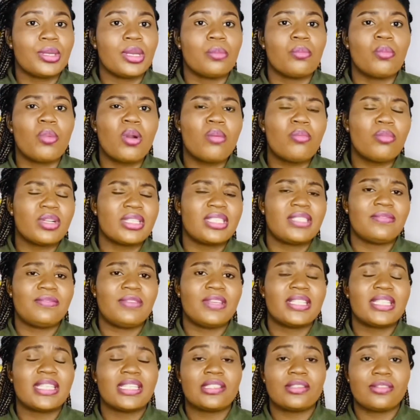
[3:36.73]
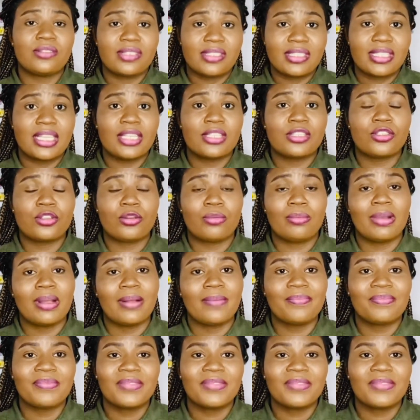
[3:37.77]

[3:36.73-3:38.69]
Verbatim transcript: and more motivated to stay sober.